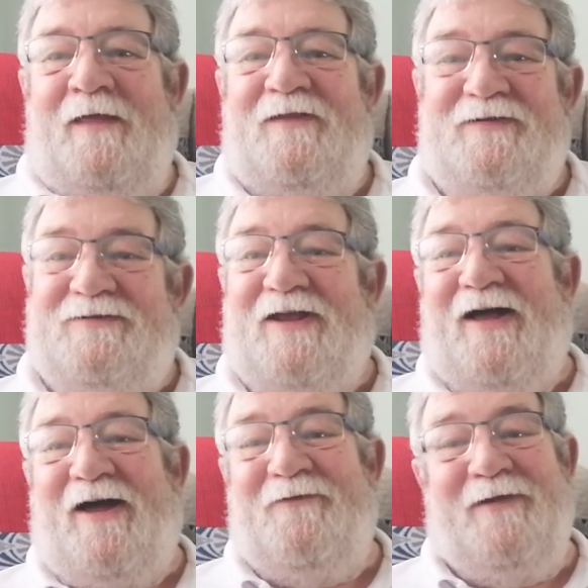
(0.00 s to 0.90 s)
is
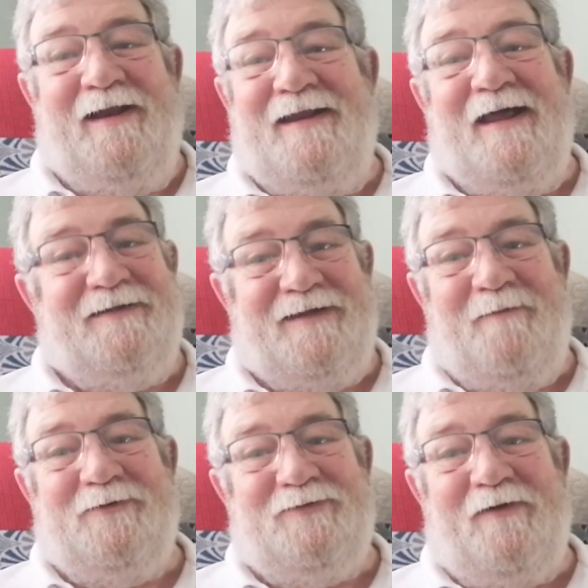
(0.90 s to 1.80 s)
a really nice
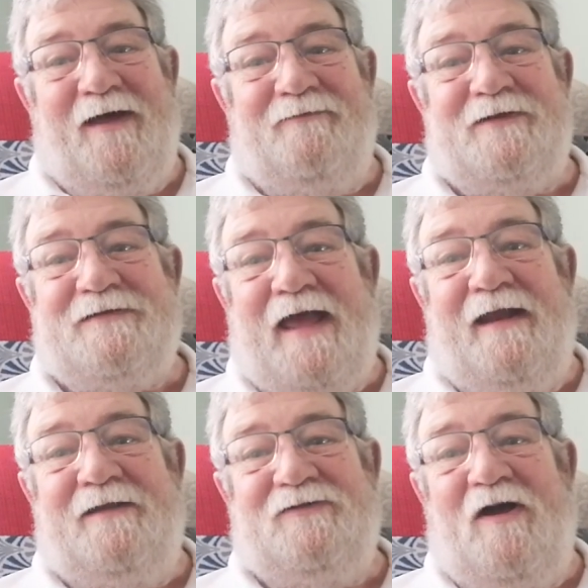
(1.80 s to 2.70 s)
episode, I have to say, and
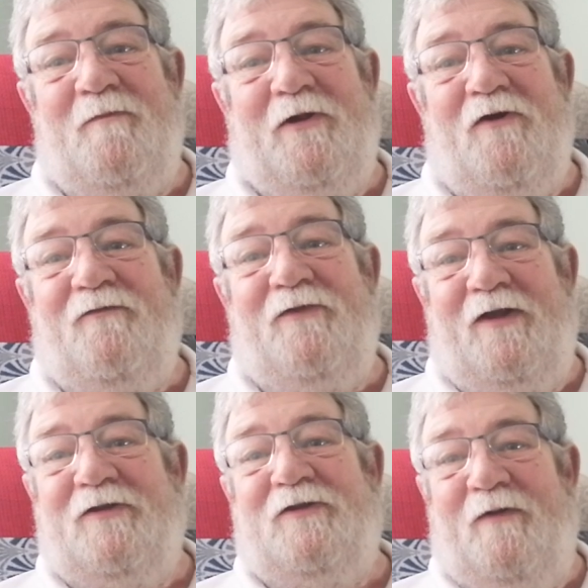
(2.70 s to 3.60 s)
it's come an awful
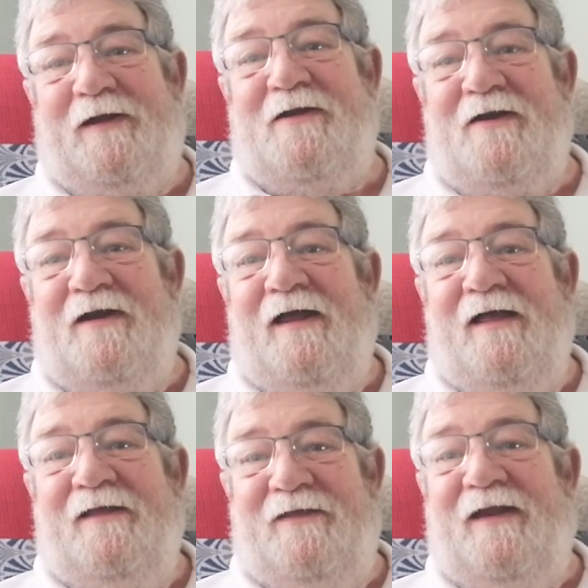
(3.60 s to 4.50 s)
lot quicker
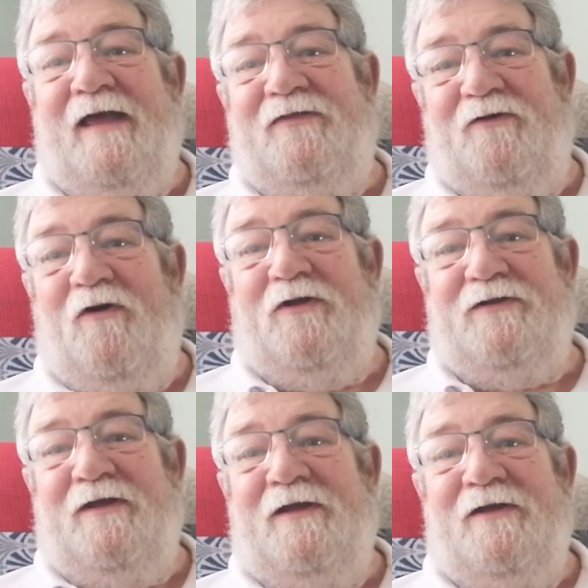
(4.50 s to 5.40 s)
than I thought
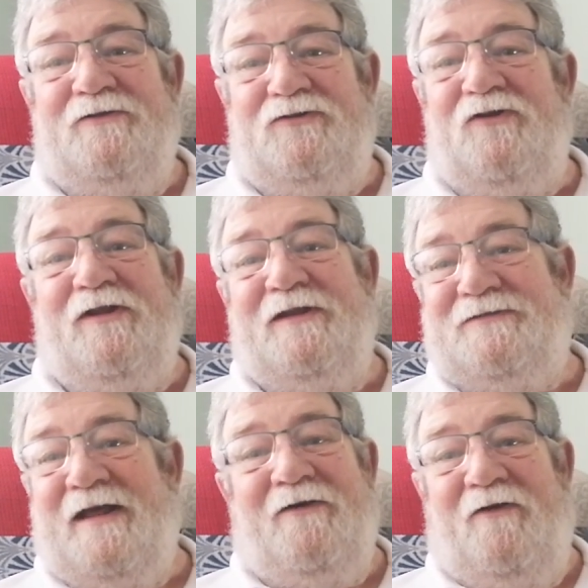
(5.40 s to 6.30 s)
due to the
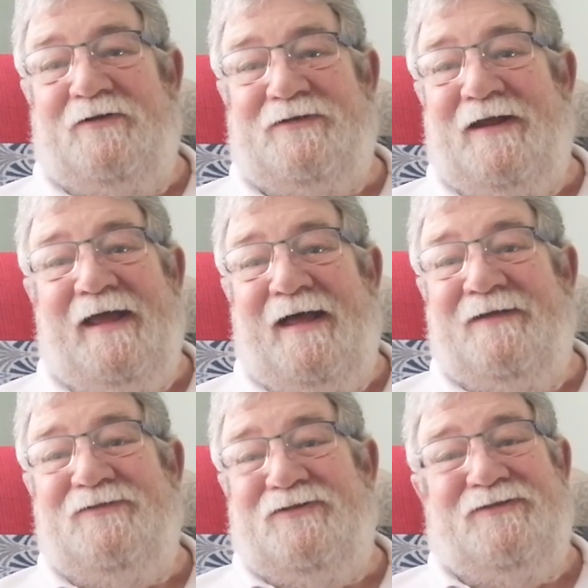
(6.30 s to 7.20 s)
generosity and
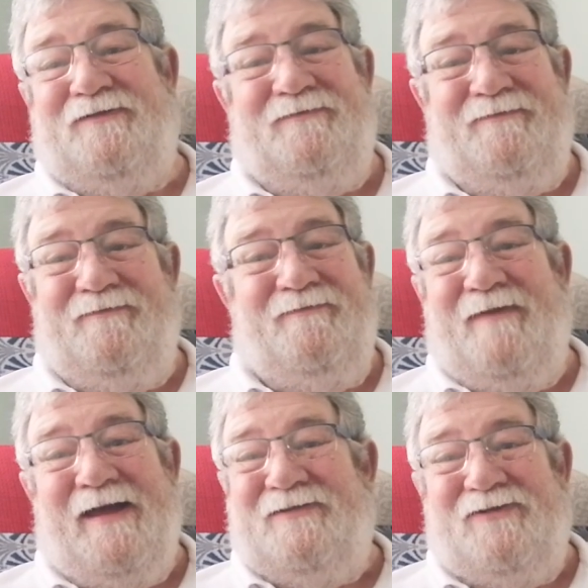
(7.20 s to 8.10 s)
just
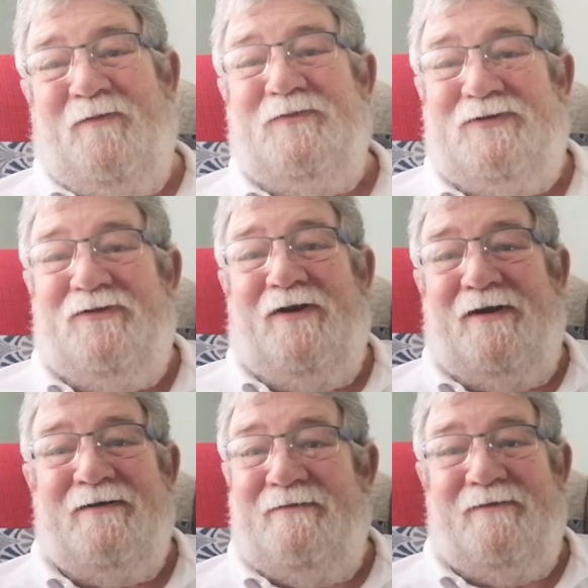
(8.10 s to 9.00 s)
my subs who
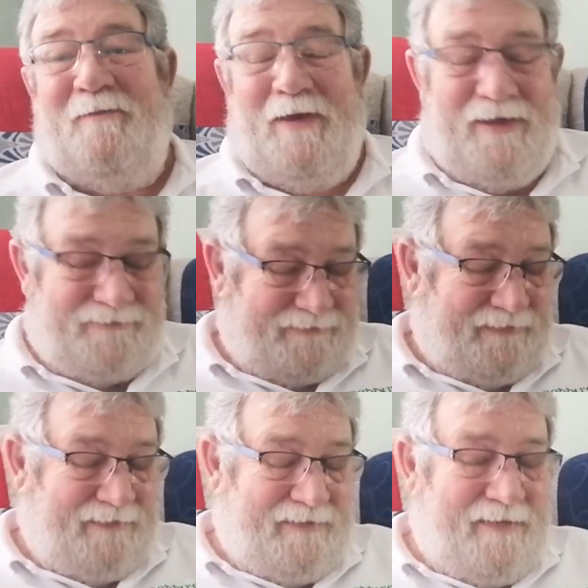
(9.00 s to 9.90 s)
are the best.
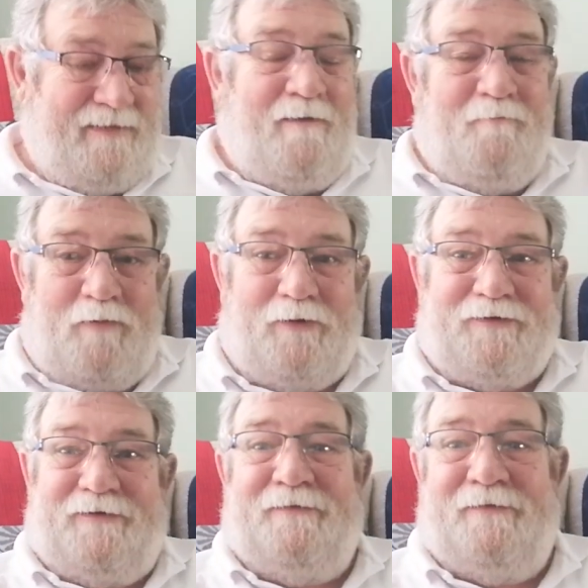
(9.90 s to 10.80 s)
But
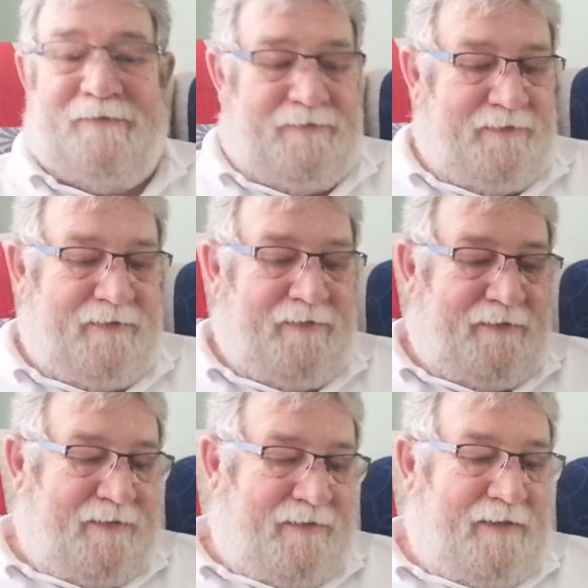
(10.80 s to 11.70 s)

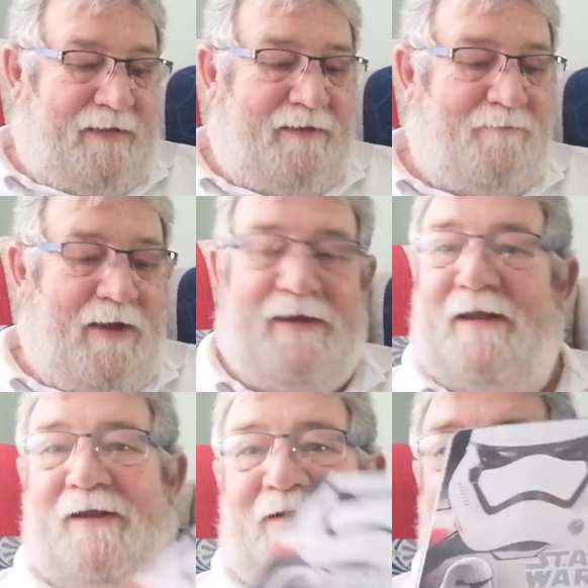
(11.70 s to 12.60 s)
in my
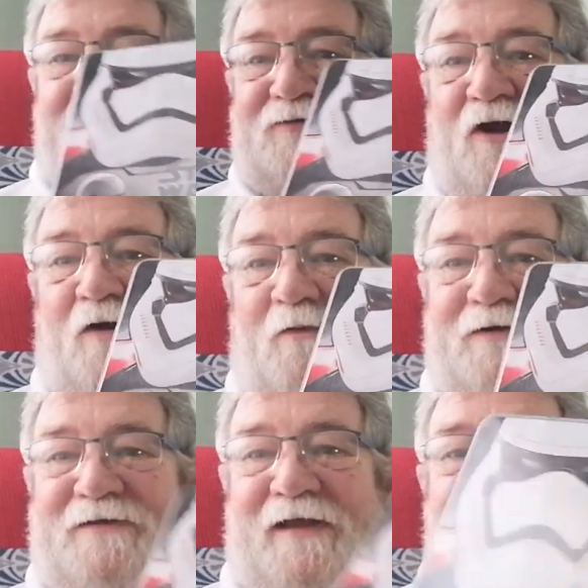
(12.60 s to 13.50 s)
little Star Wars tin